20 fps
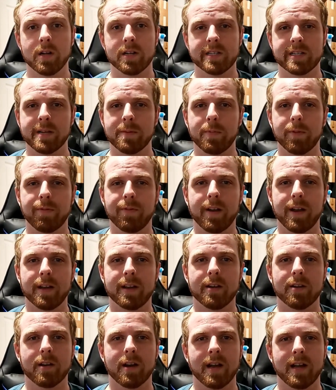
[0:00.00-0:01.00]

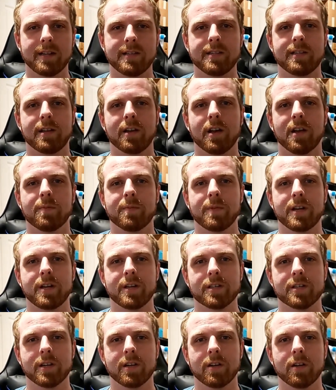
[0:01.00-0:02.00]
simplifying your IT
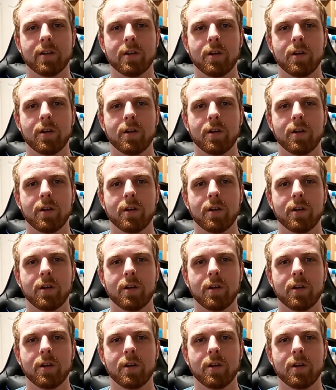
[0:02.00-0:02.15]
automation,